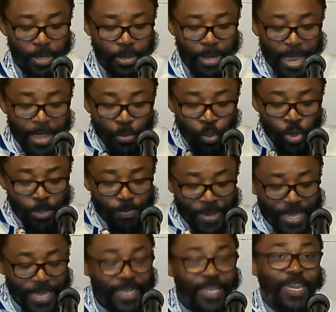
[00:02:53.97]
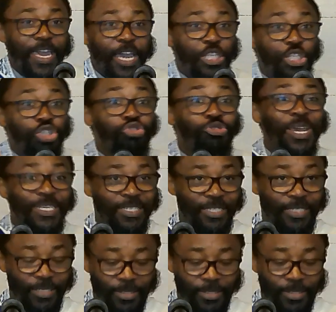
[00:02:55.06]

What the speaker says: right? Which means a strength